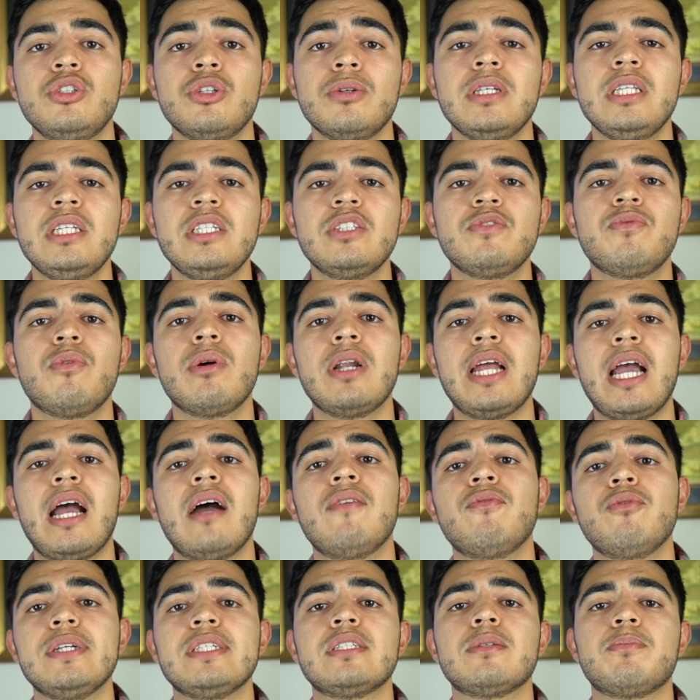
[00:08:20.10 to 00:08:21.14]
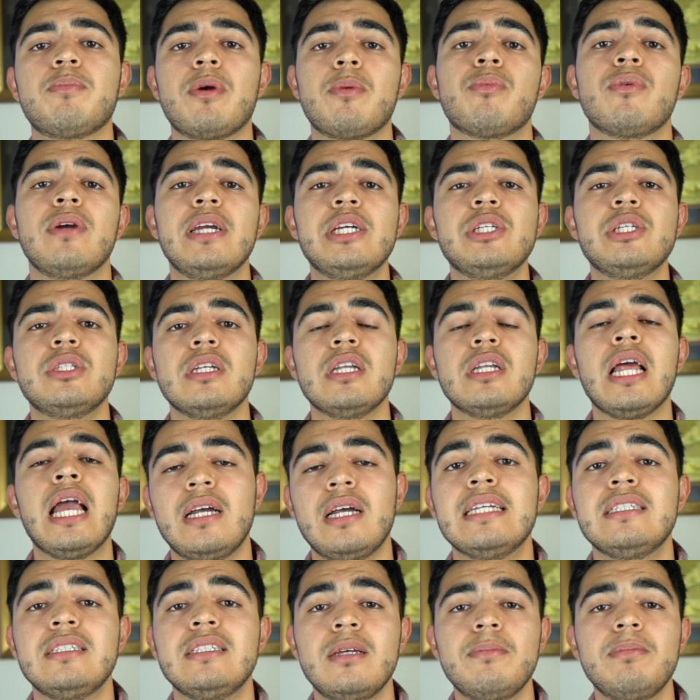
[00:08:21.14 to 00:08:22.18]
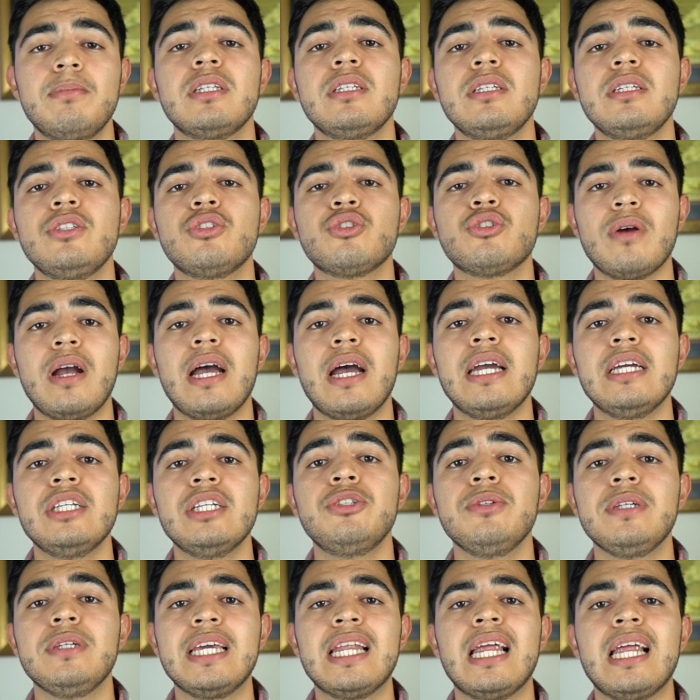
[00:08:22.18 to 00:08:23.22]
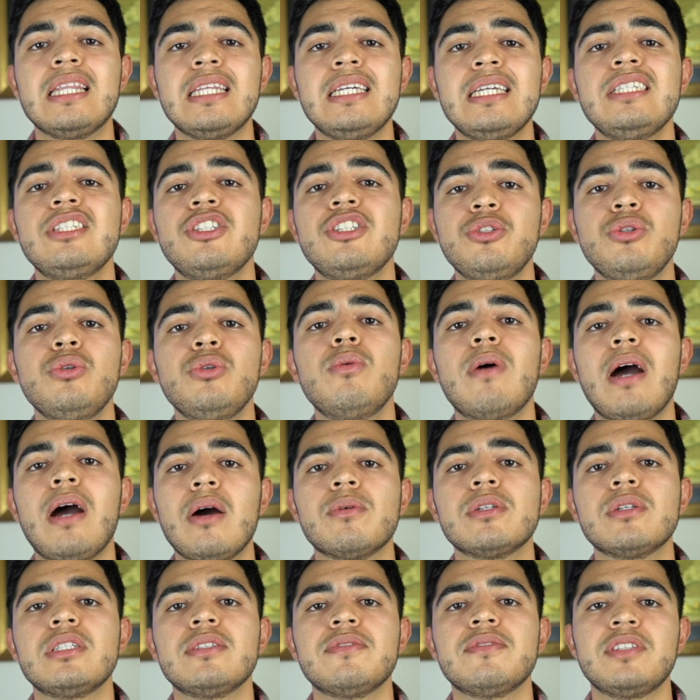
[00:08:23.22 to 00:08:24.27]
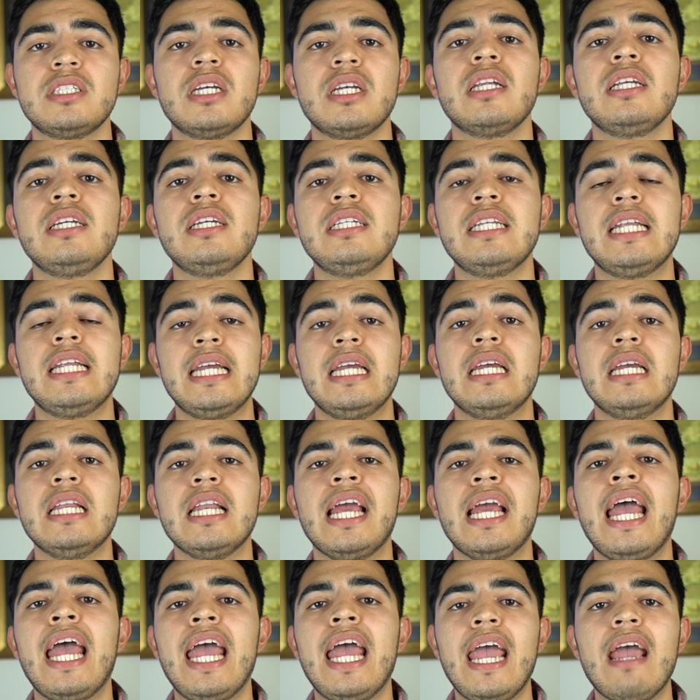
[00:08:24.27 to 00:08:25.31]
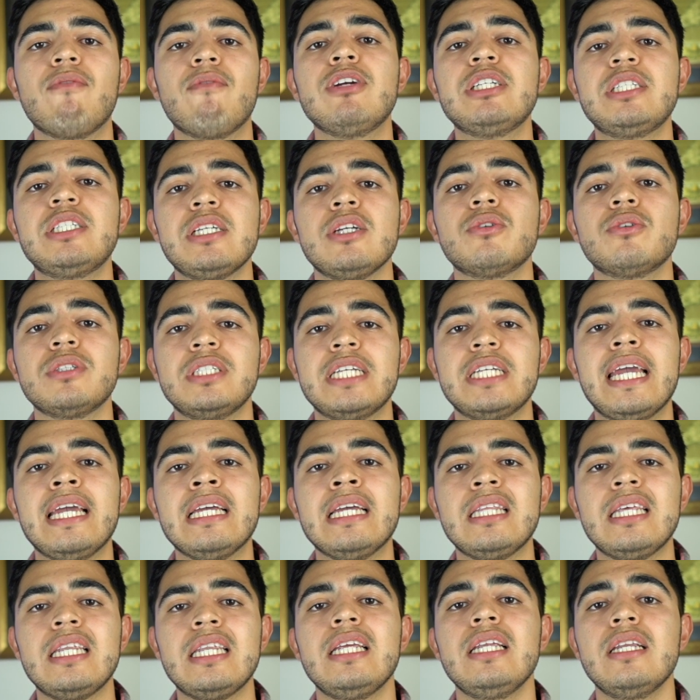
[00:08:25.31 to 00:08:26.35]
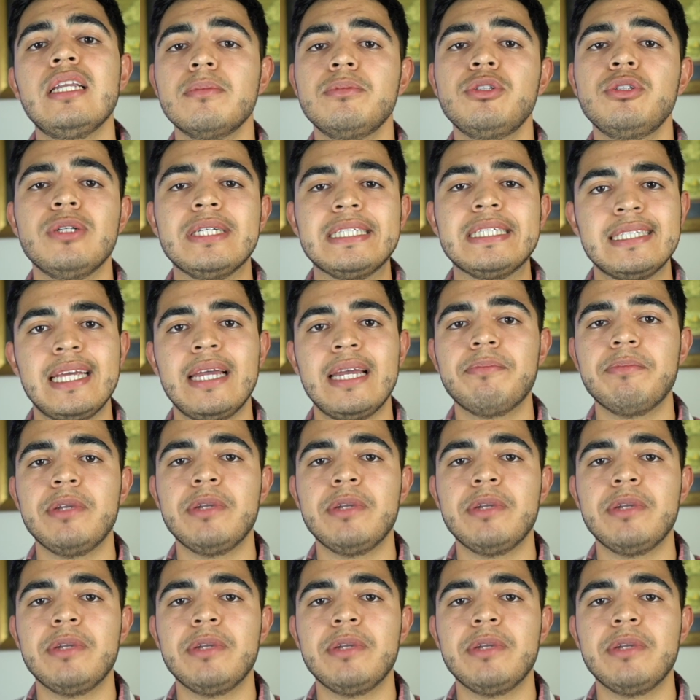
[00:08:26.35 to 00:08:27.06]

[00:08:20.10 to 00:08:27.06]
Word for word: During these four and a half weeks of preparation, I typically tried to get at least two hours of studying in every single day leading up to exam